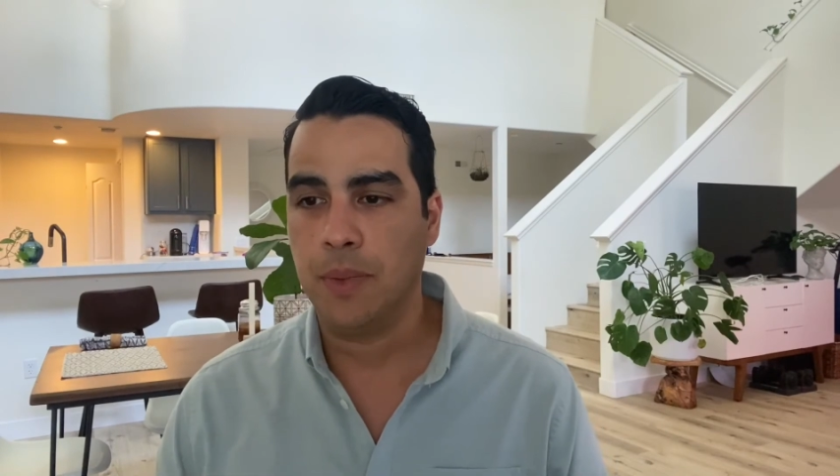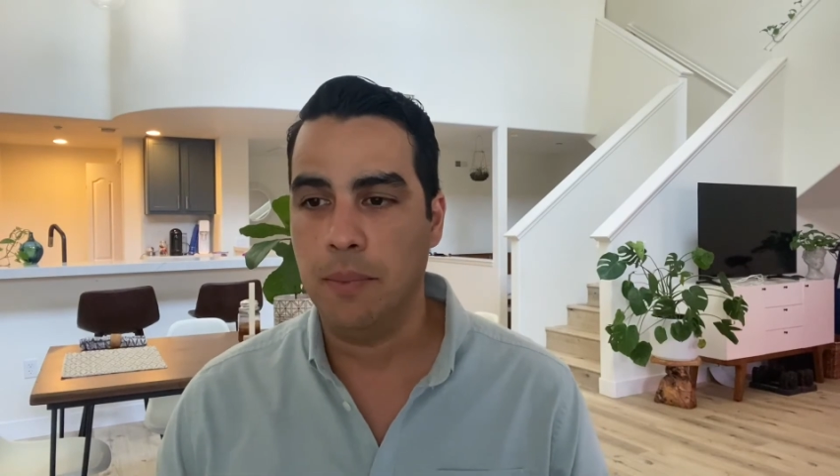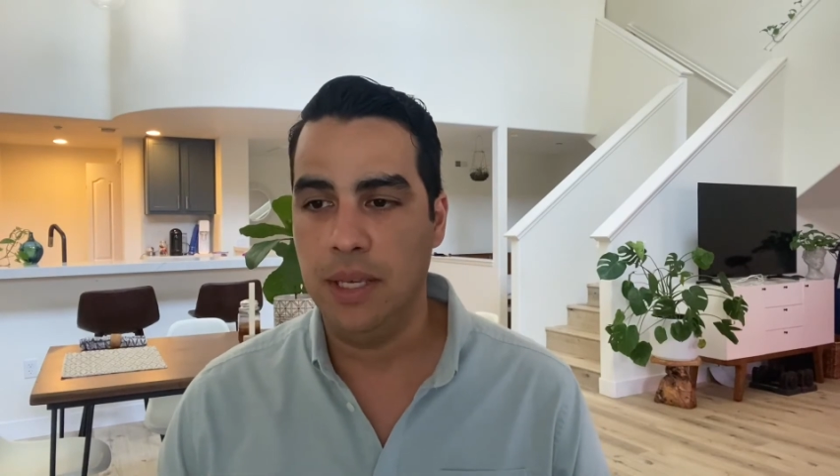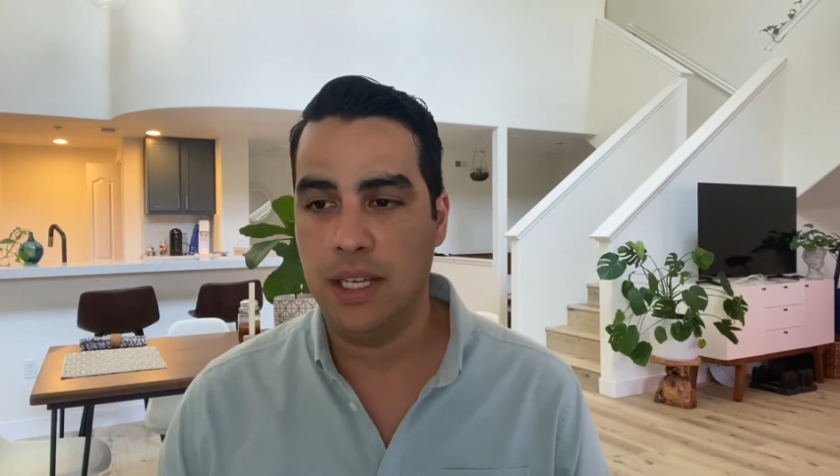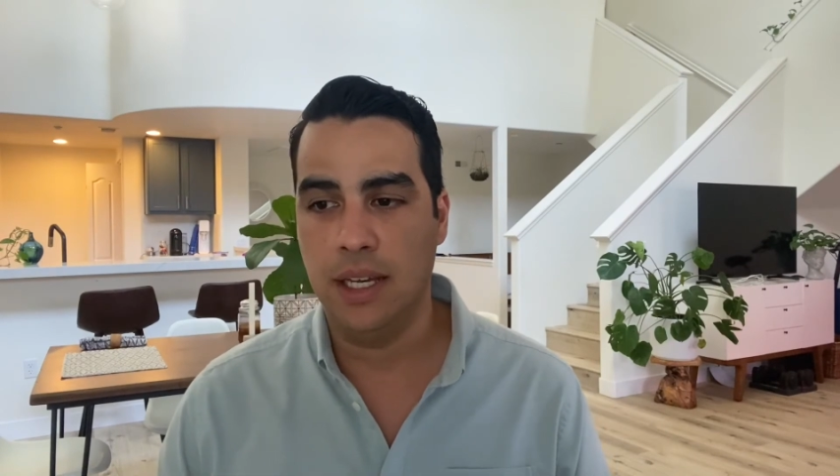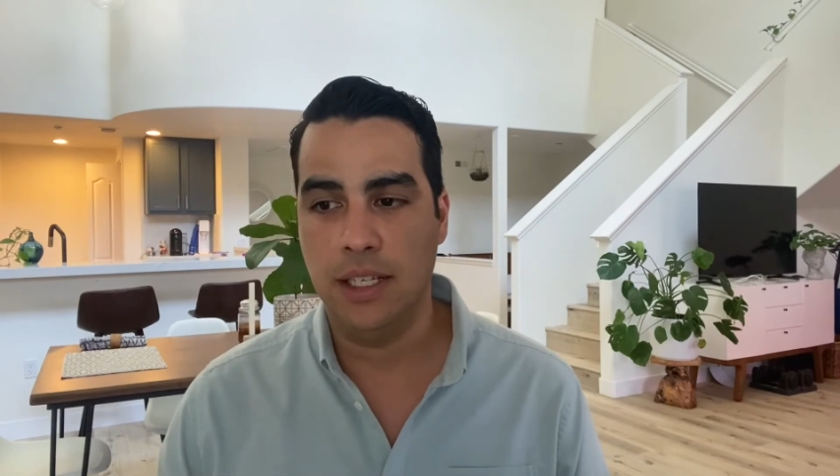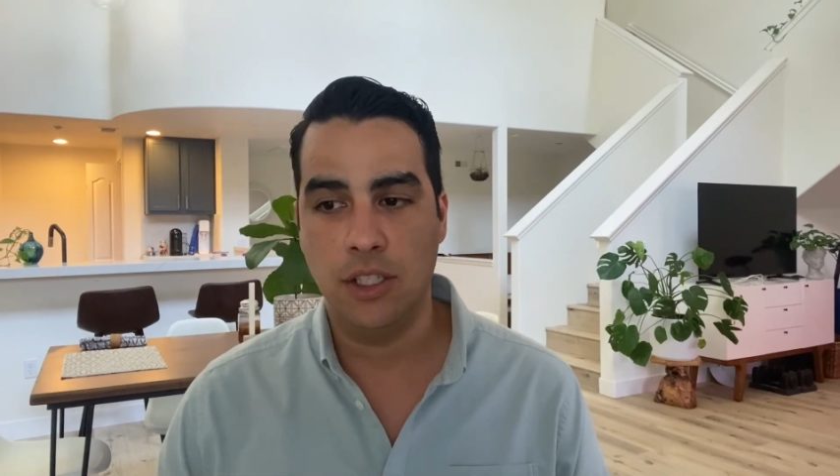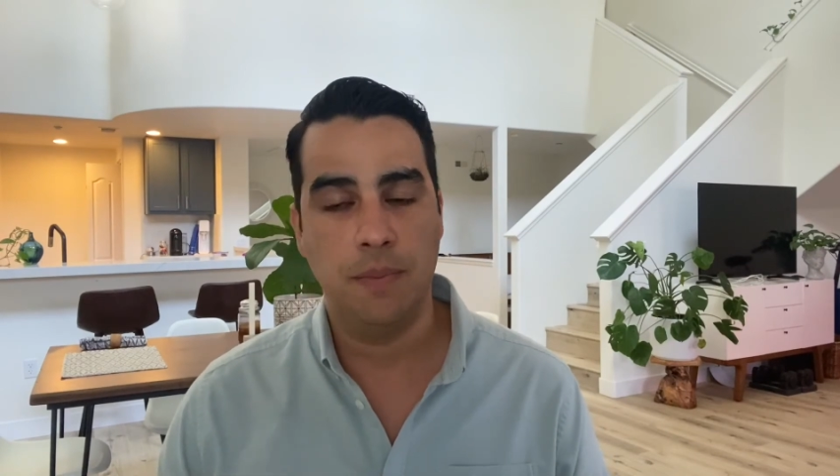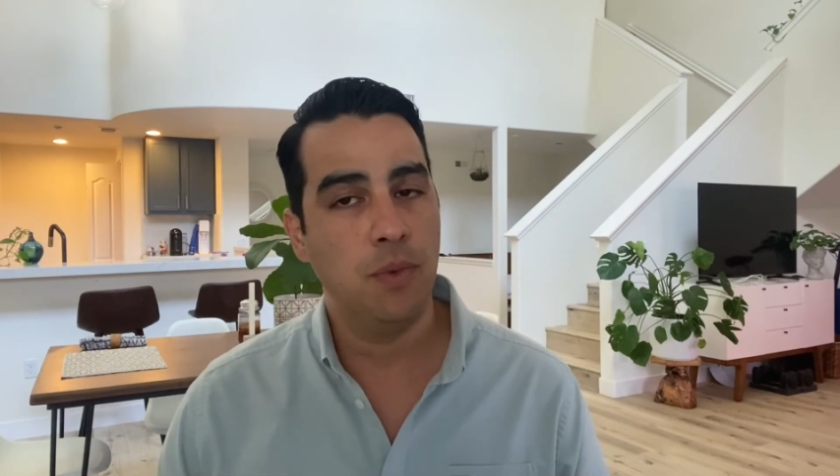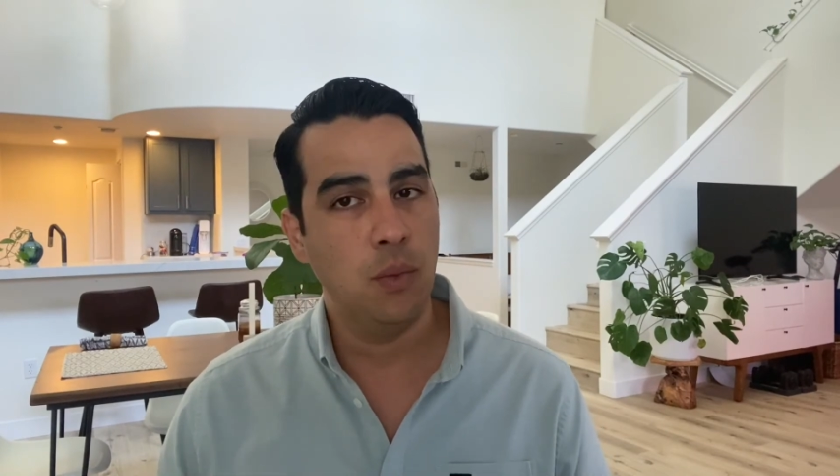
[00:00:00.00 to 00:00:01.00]

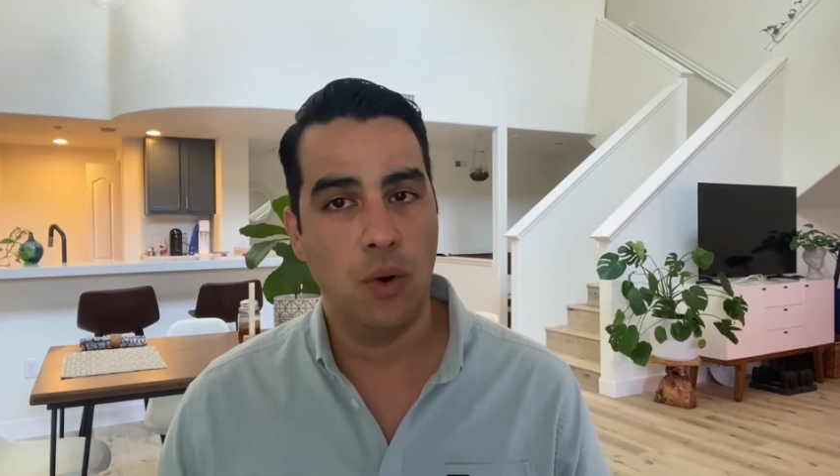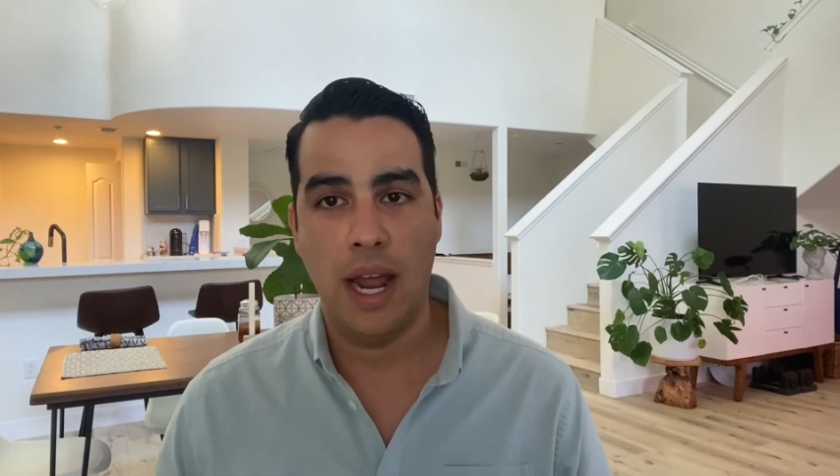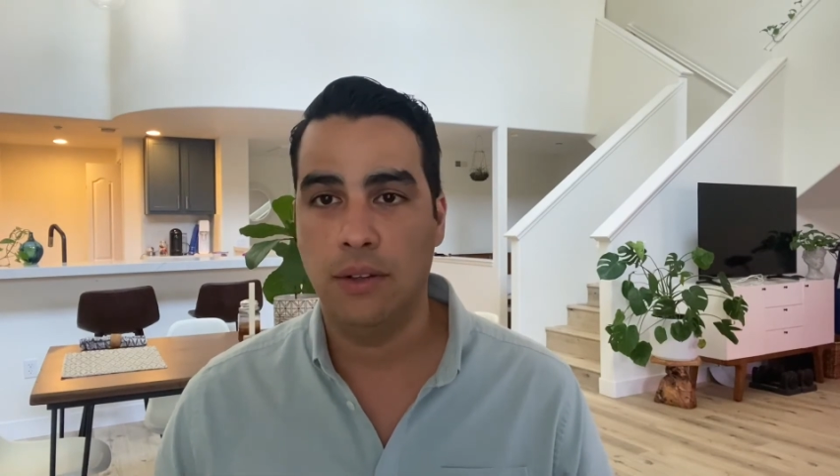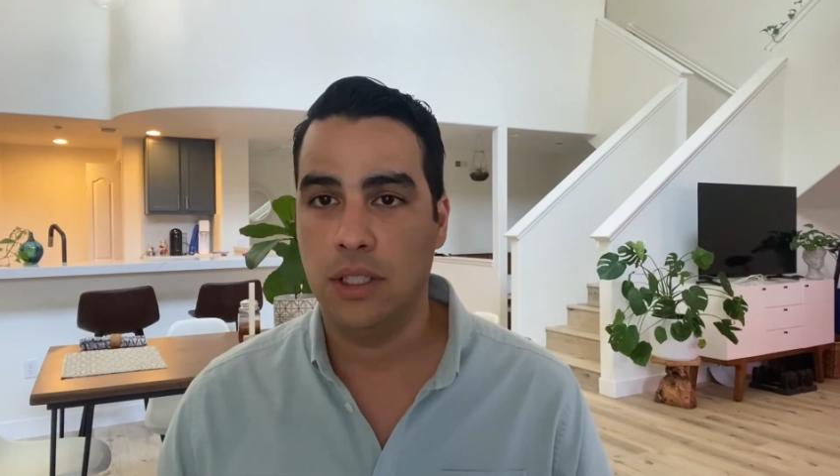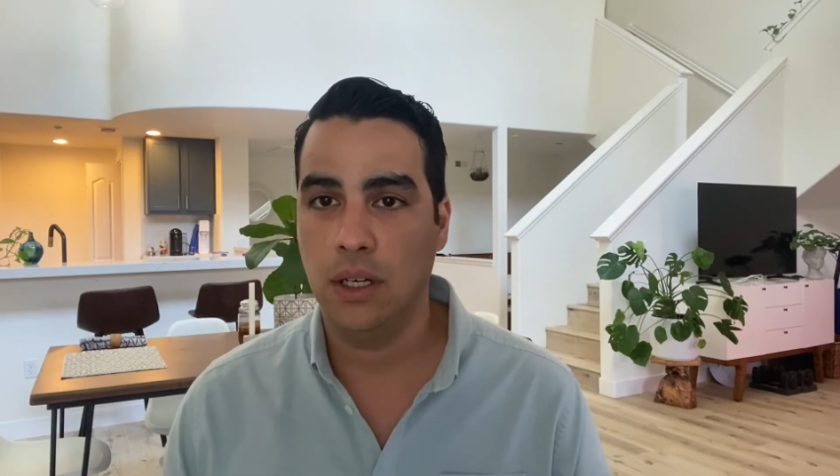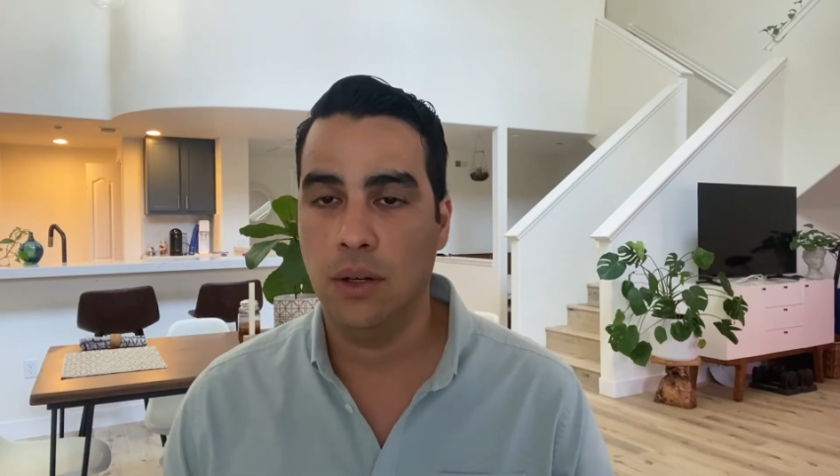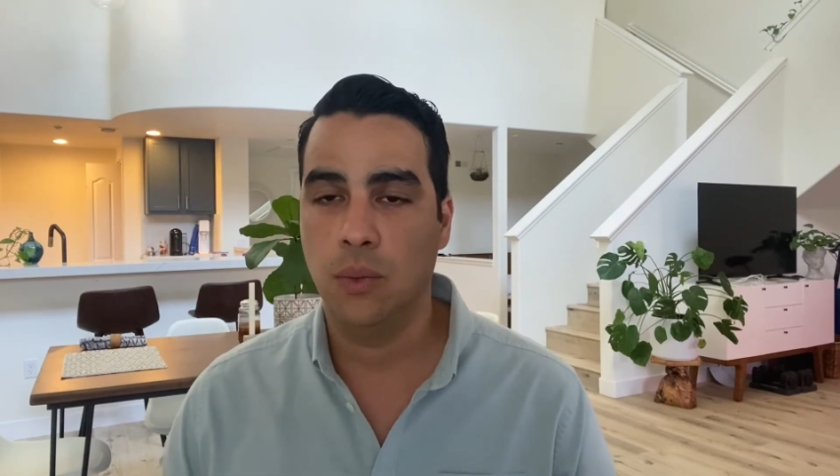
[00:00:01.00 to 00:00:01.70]
because we're out there,